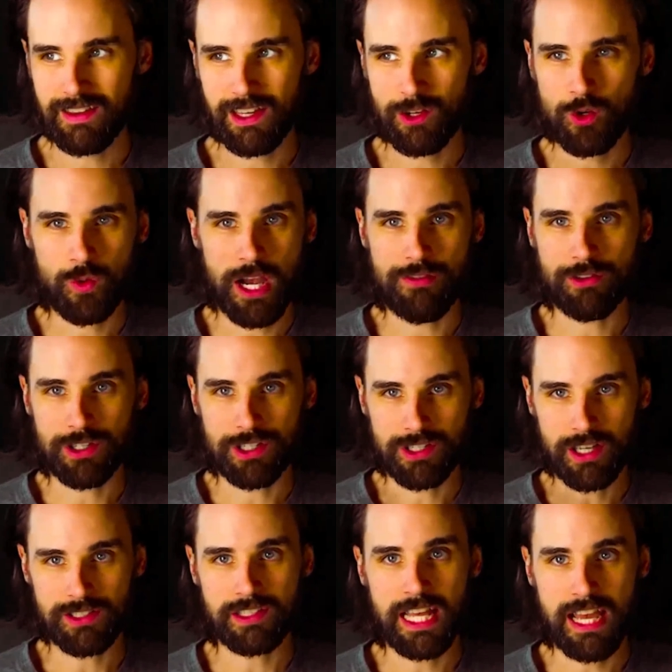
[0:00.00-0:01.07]
that whoever
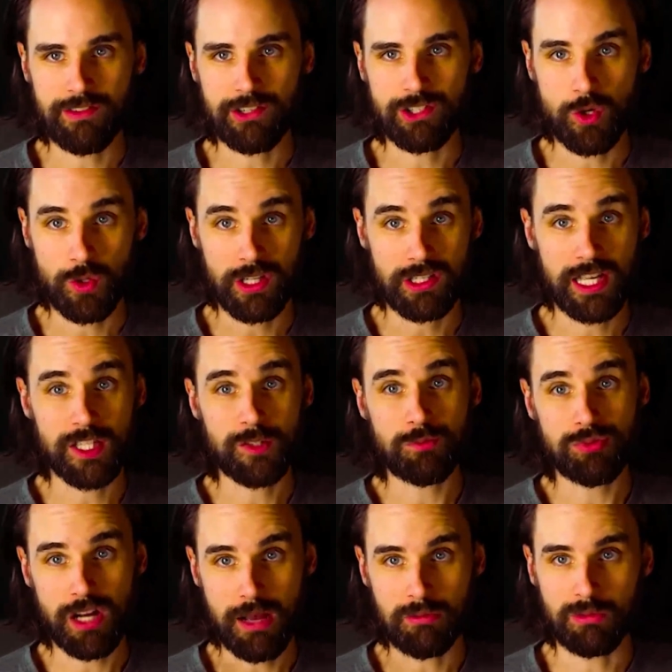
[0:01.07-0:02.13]
doesn't have a token yet is
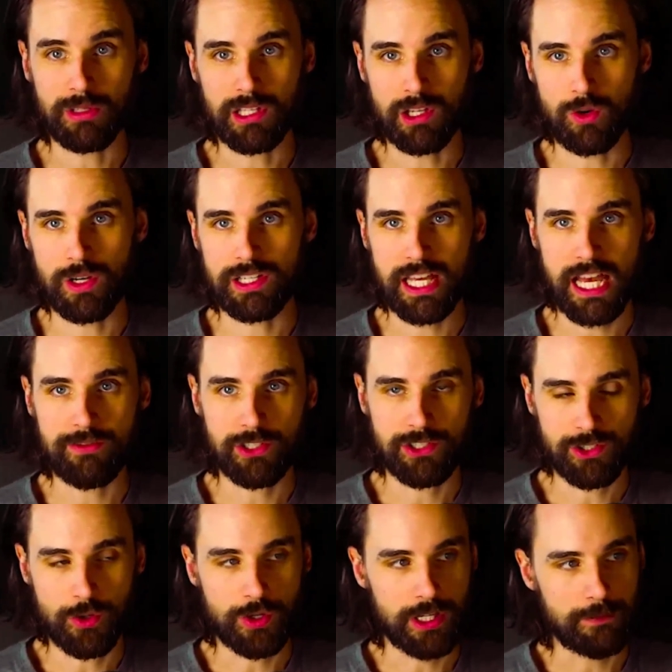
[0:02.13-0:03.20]
probably going to have a
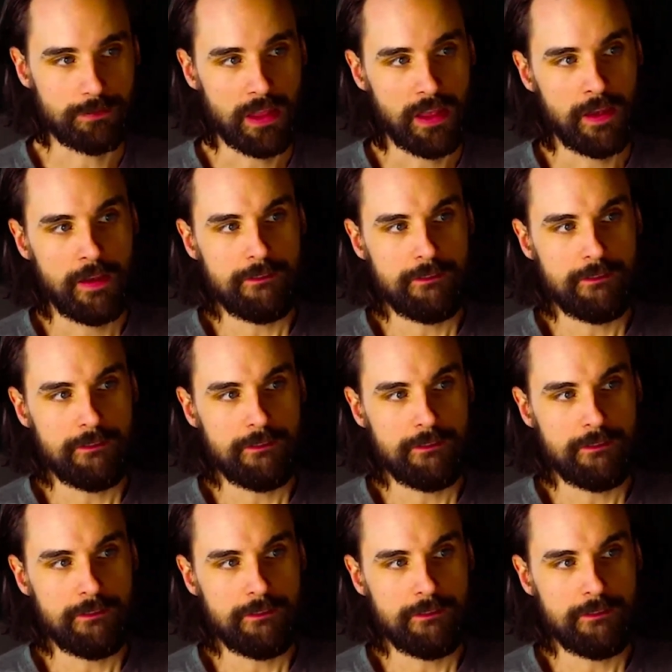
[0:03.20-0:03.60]
token.